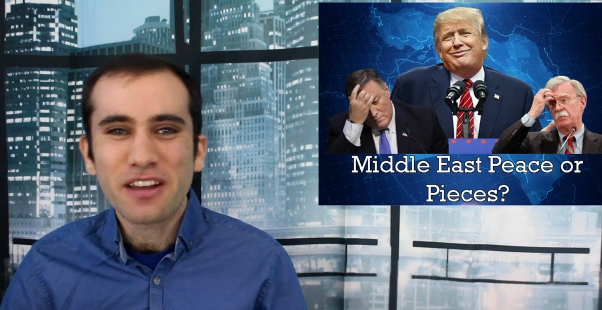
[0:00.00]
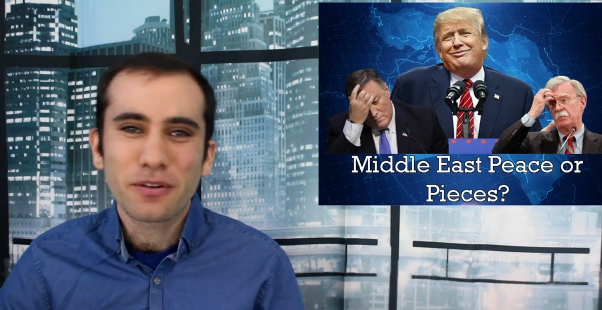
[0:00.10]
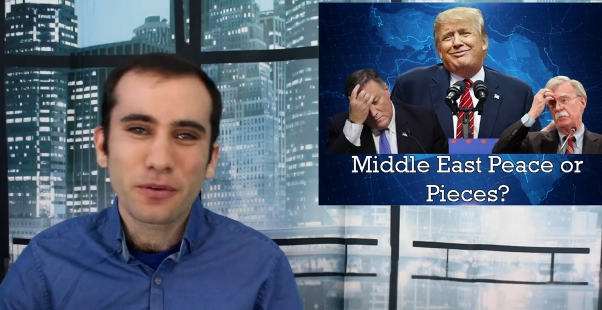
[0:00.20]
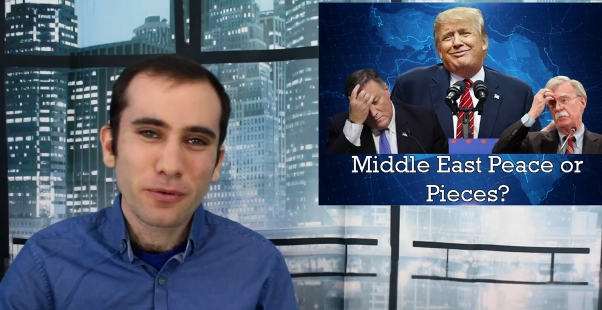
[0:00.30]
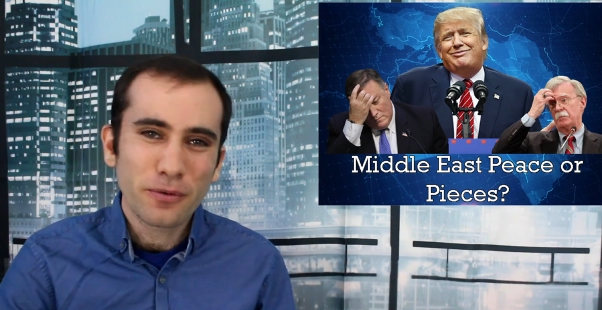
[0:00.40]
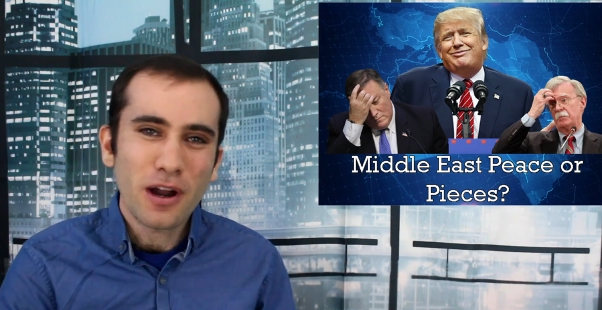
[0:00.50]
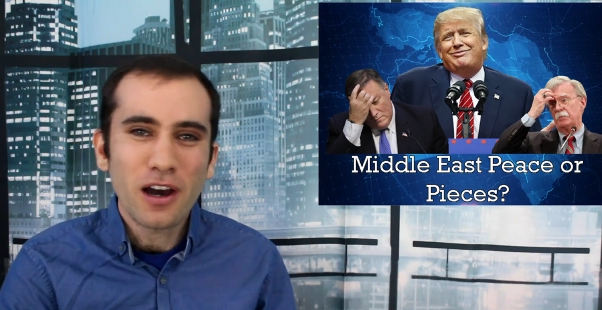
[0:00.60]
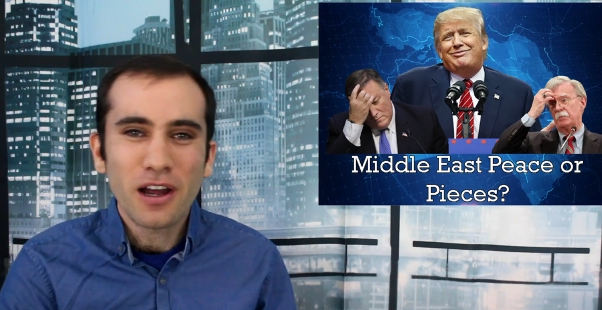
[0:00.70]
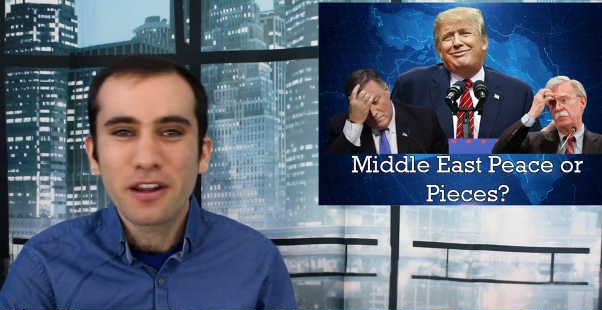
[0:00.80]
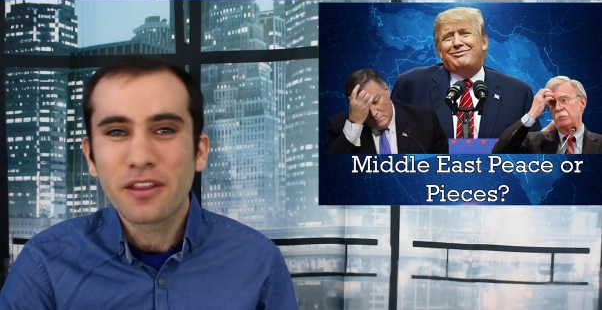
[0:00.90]
Speaker 1: out at
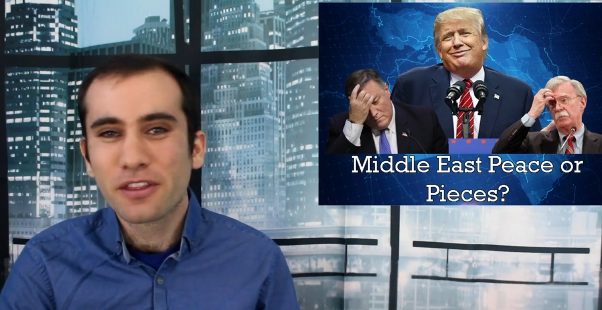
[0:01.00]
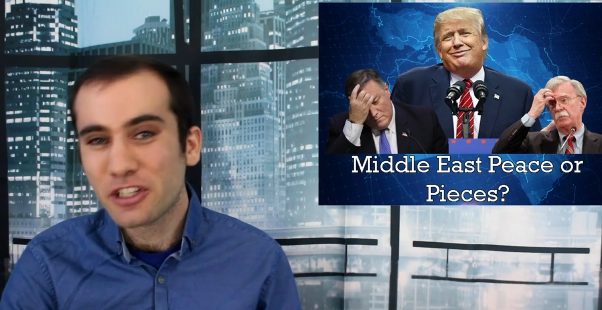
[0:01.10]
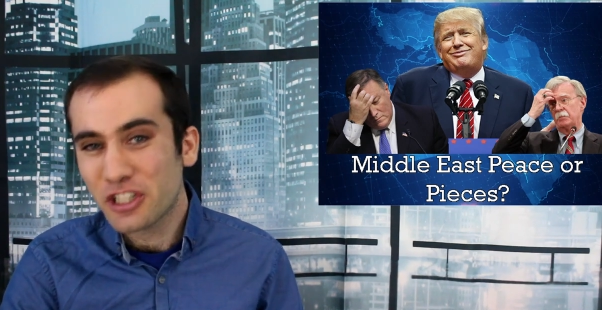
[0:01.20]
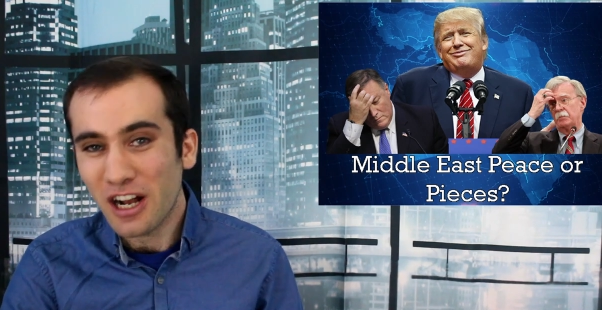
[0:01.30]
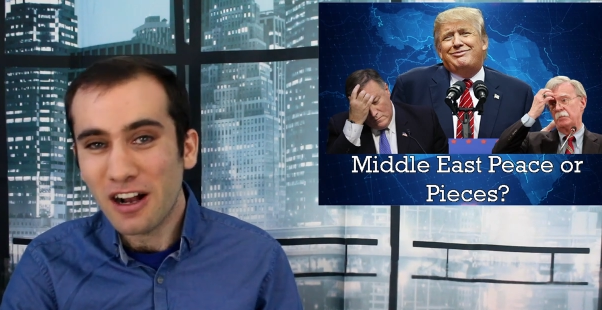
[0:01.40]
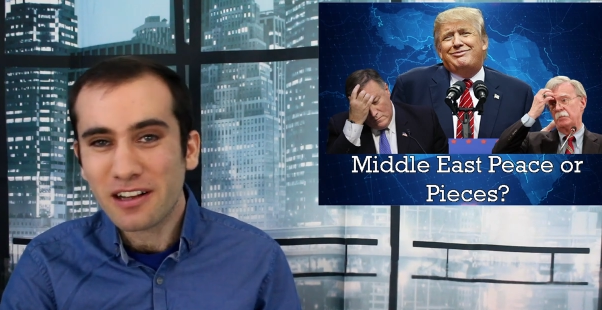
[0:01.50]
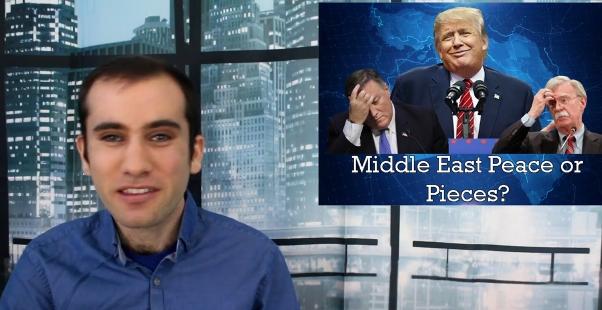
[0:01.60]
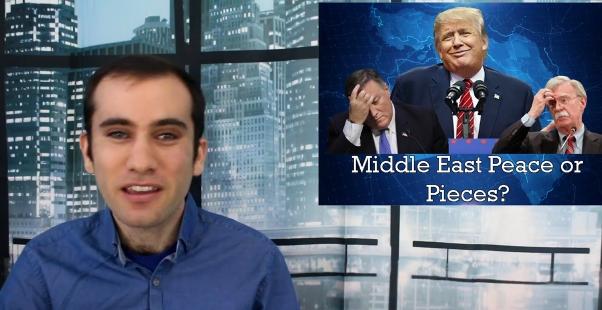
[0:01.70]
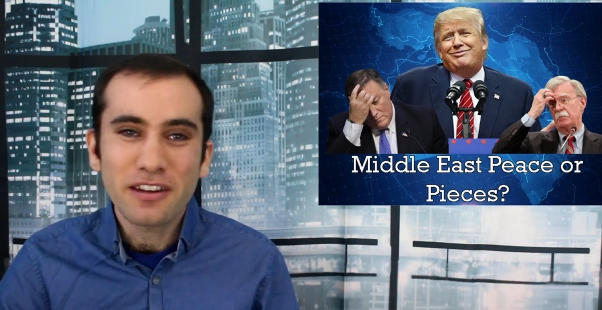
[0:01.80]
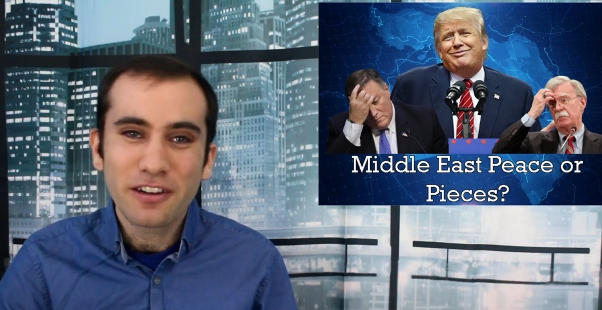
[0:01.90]
Iran, the
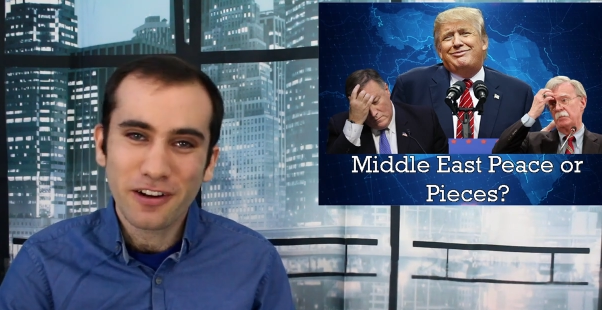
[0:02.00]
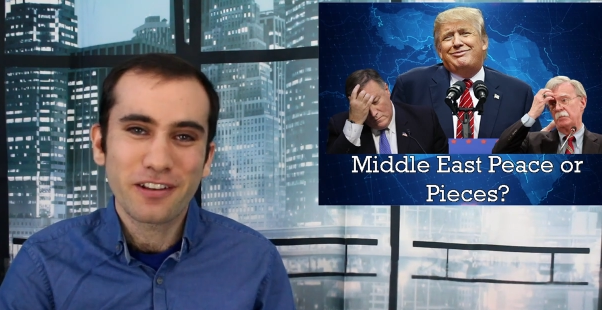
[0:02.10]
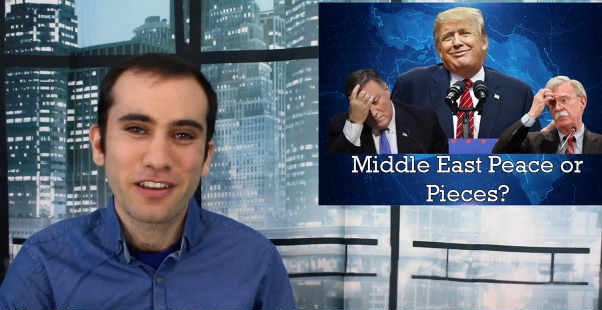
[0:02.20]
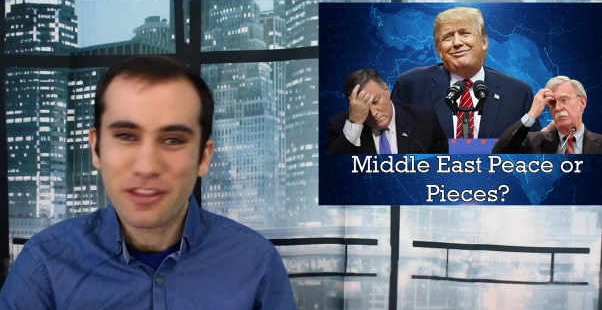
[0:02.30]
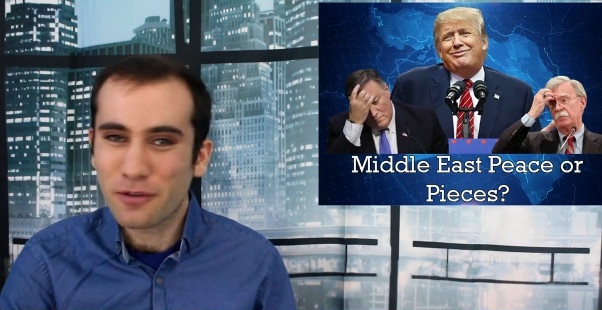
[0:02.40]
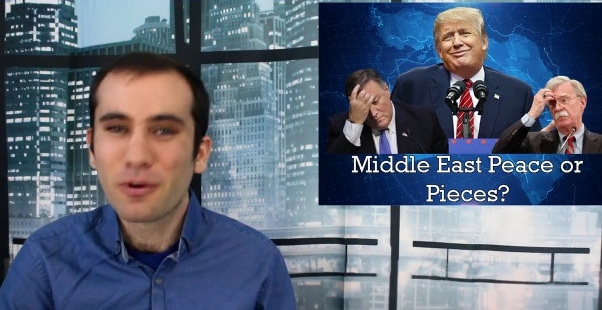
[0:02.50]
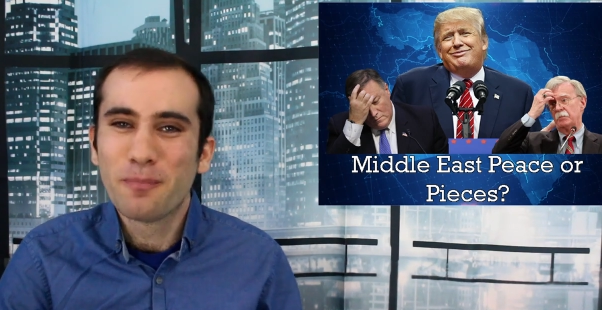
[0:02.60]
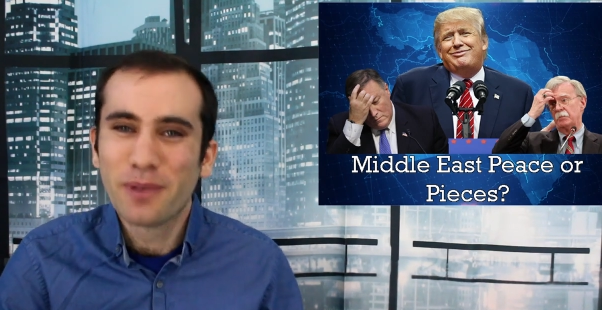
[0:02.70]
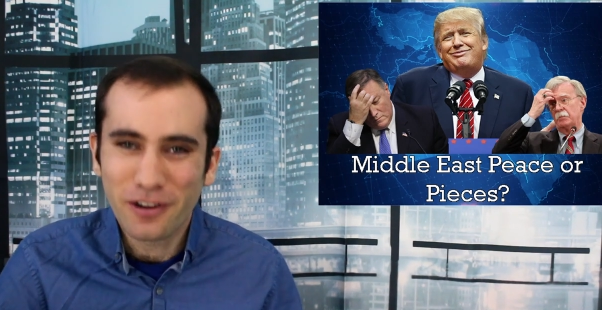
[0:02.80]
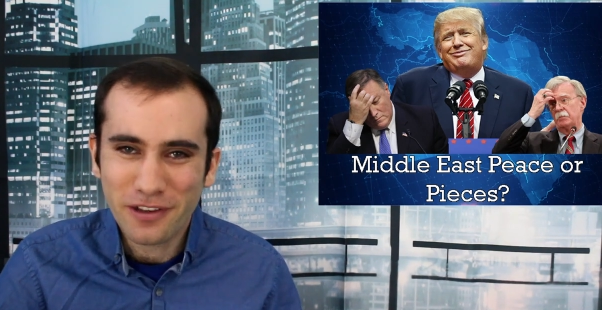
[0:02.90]
jocks, and Turkey, the
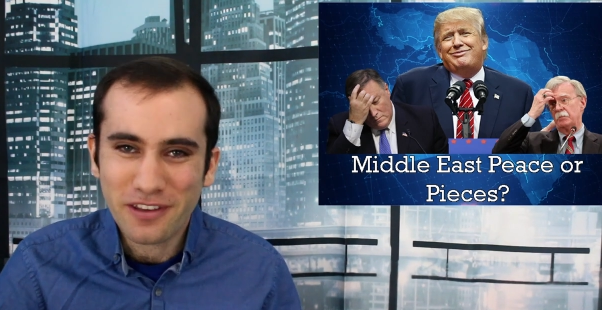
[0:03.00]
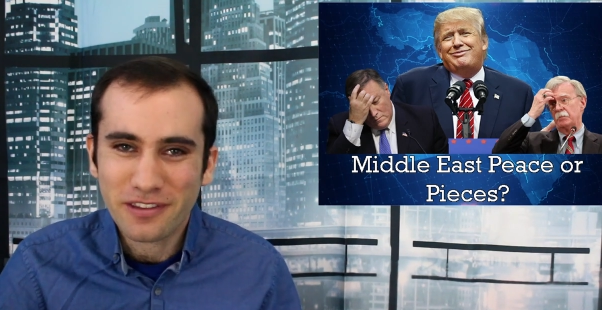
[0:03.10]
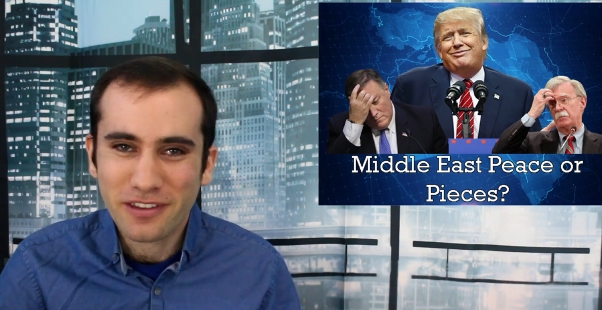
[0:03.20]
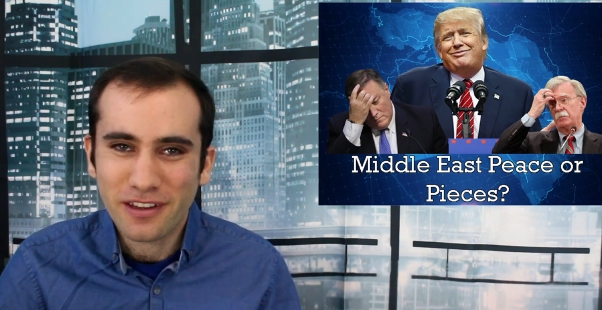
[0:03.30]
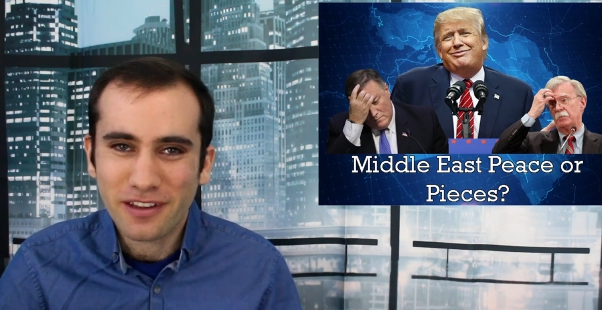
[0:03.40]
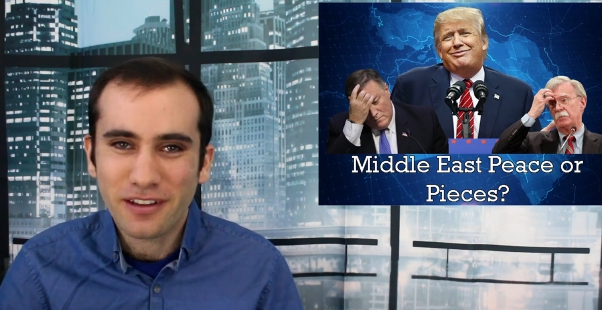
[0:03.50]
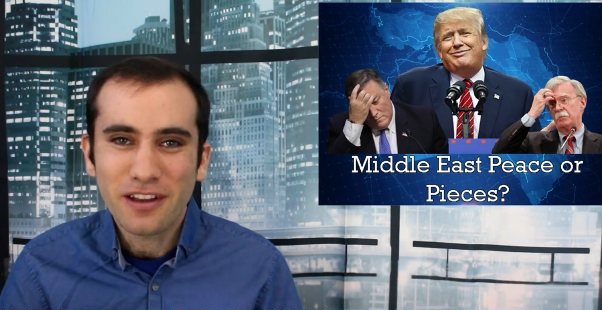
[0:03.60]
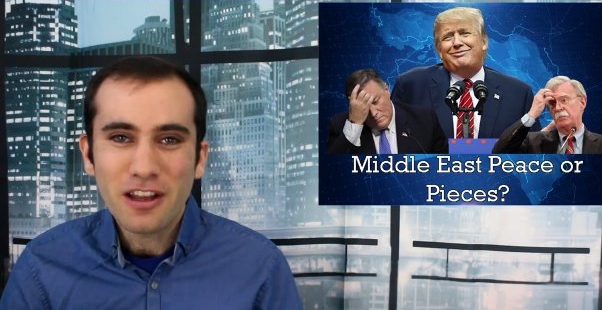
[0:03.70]
rebellious kid.